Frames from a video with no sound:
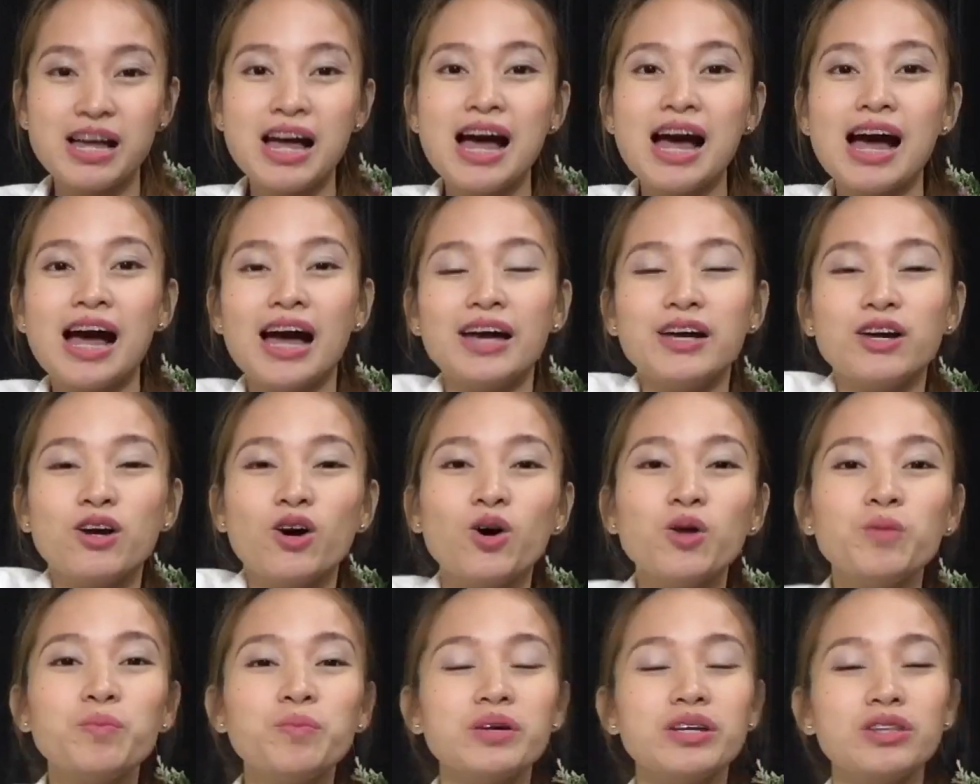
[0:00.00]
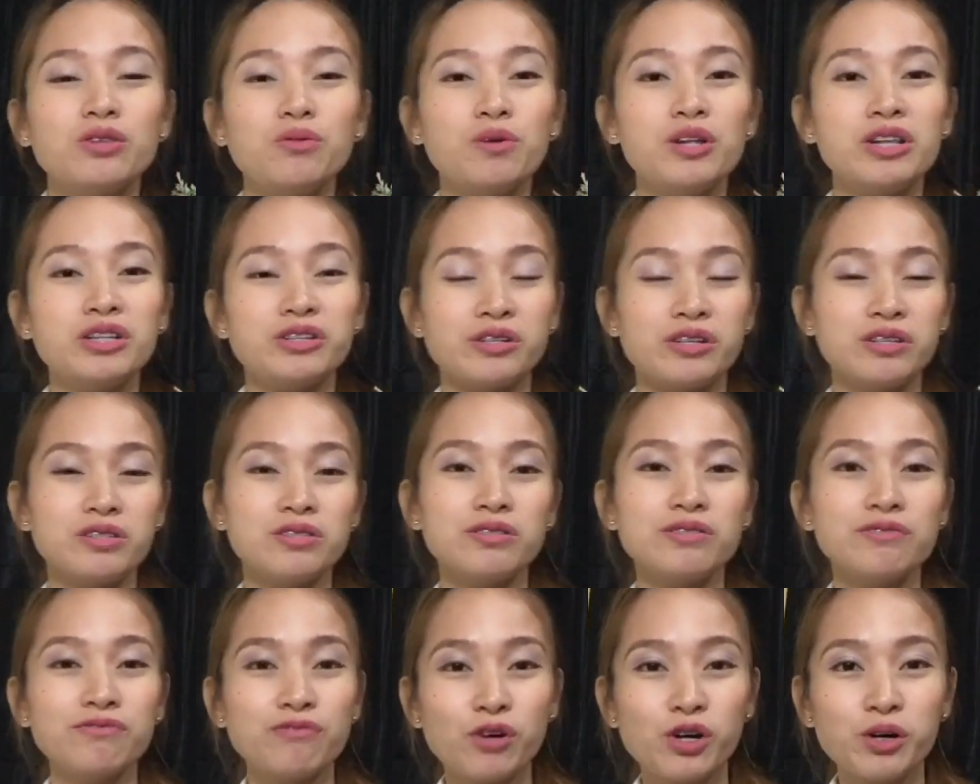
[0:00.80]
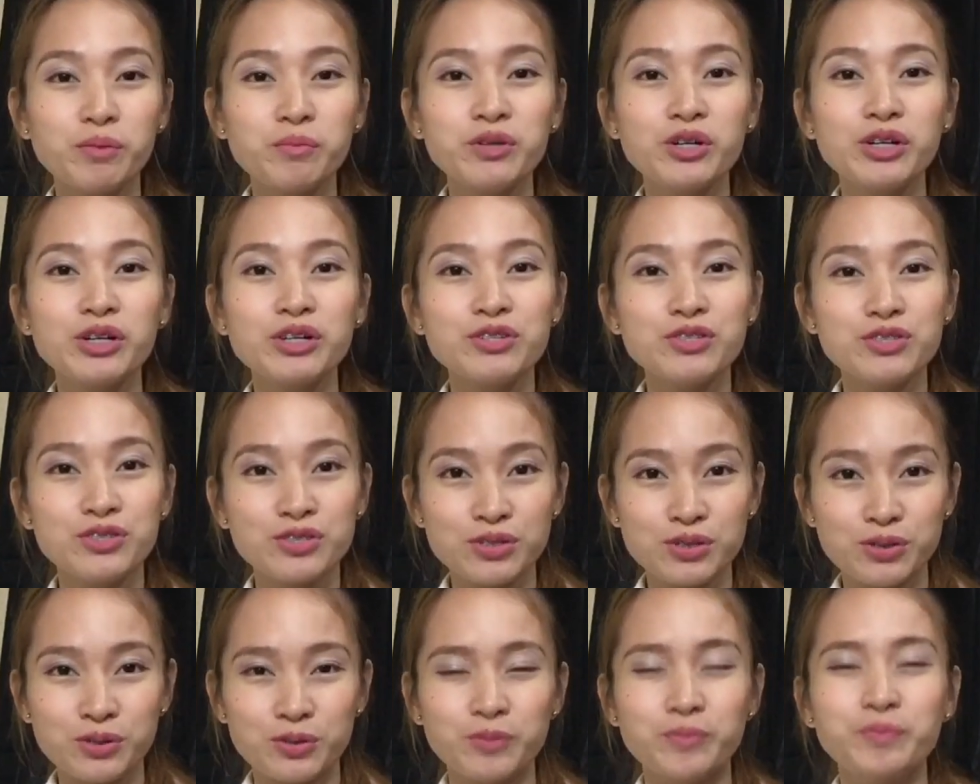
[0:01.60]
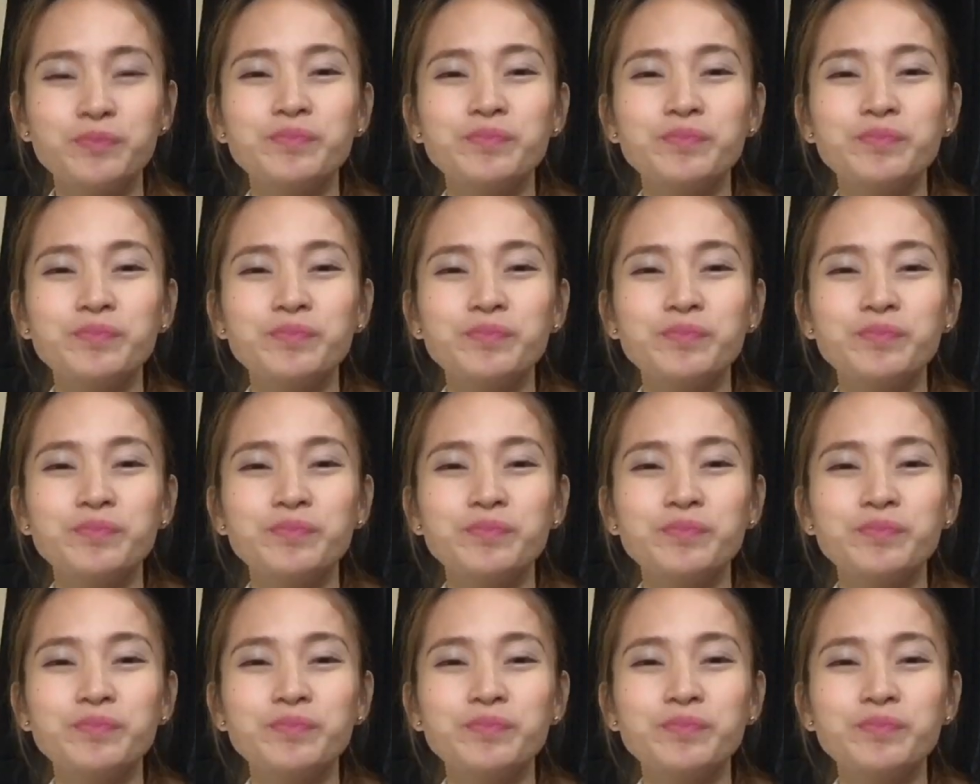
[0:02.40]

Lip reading: I hope it will transform yours too.